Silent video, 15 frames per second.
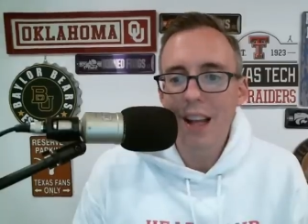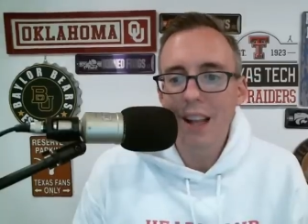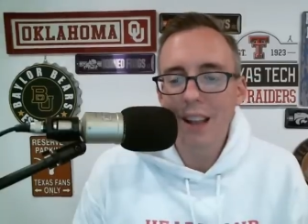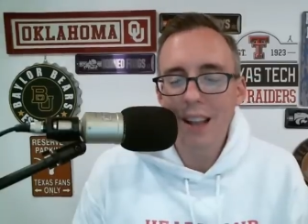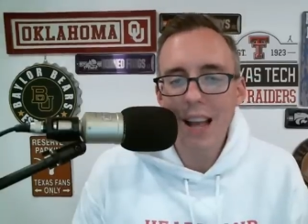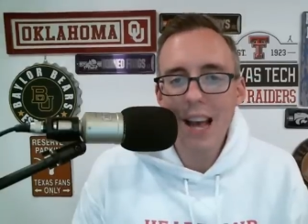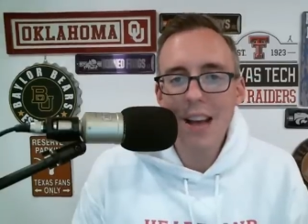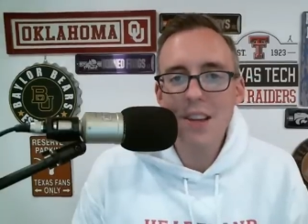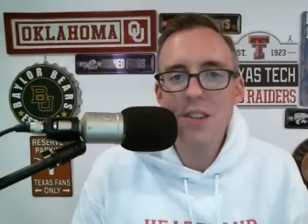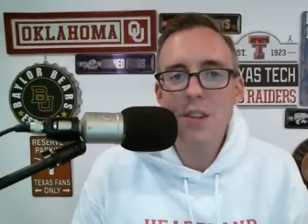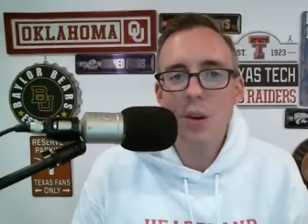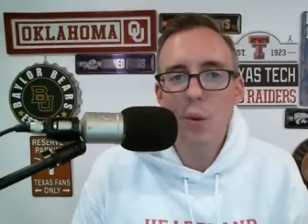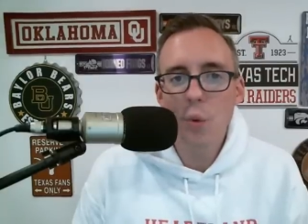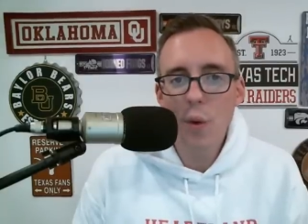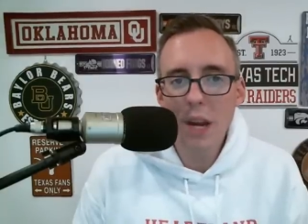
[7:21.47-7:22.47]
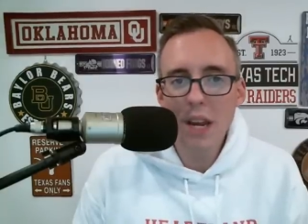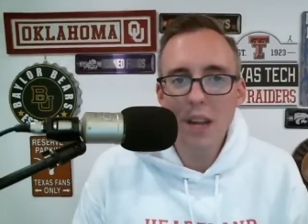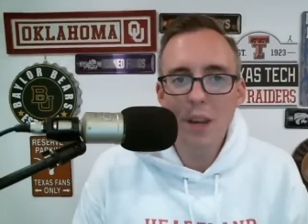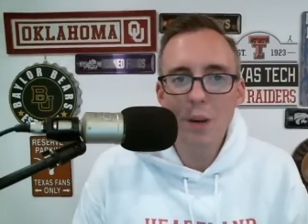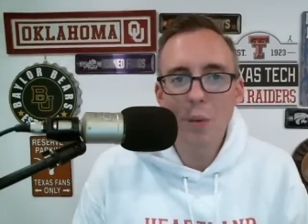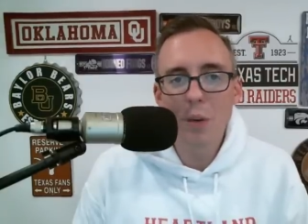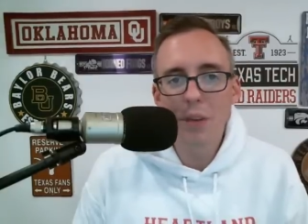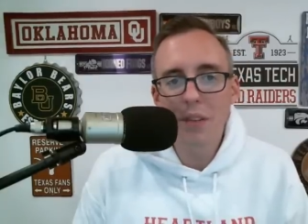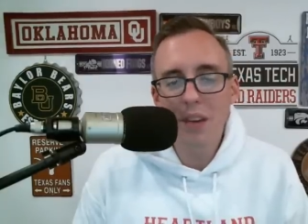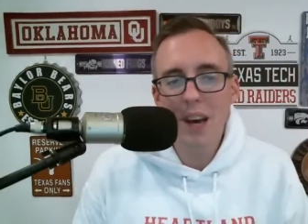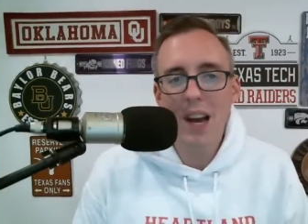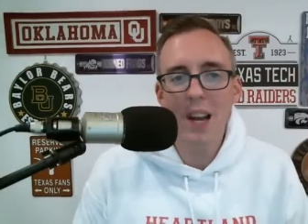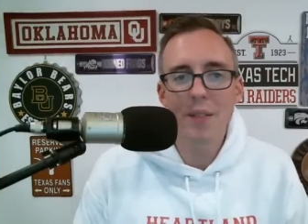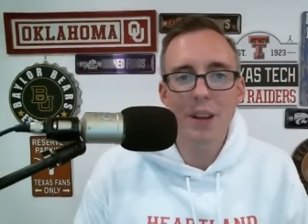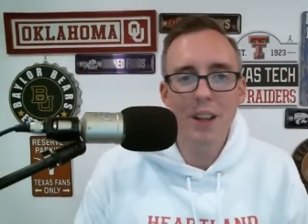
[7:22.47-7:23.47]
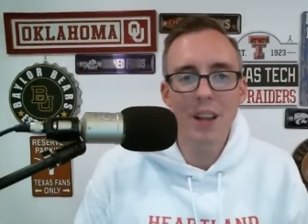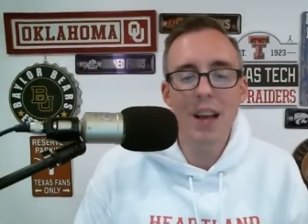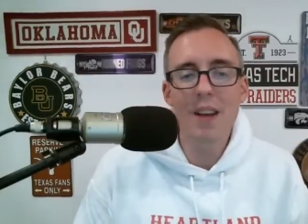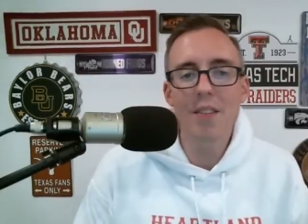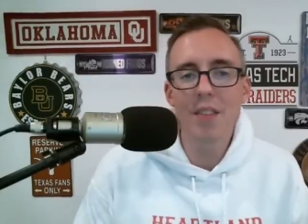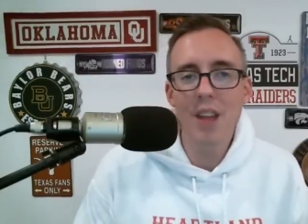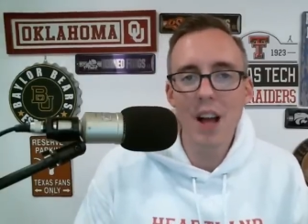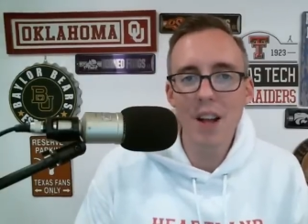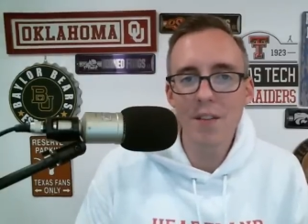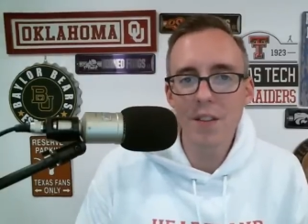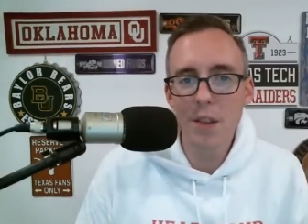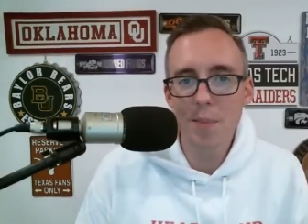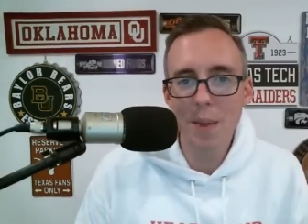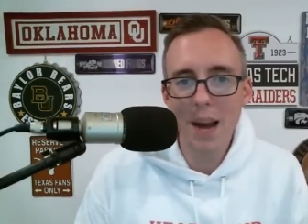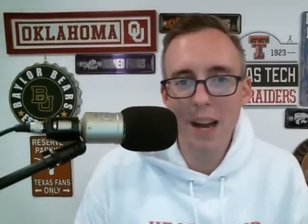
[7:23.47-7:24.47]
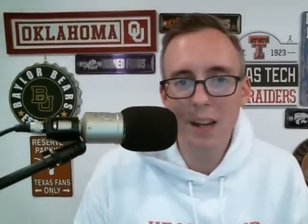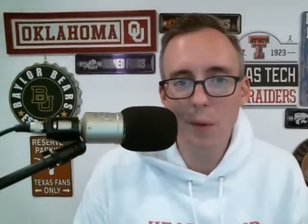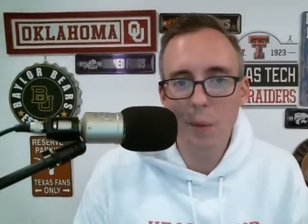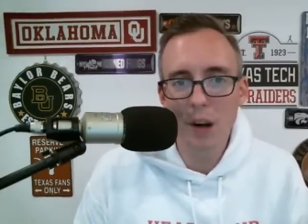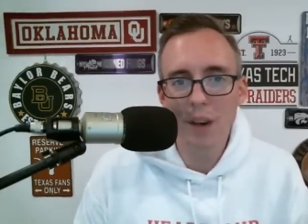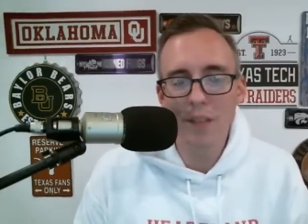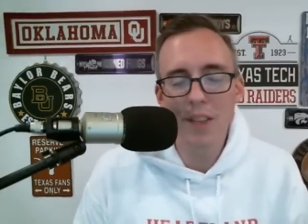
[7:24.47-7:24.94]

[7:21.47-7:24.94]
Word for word: Last week was kind of a lifeline for the Pac-12.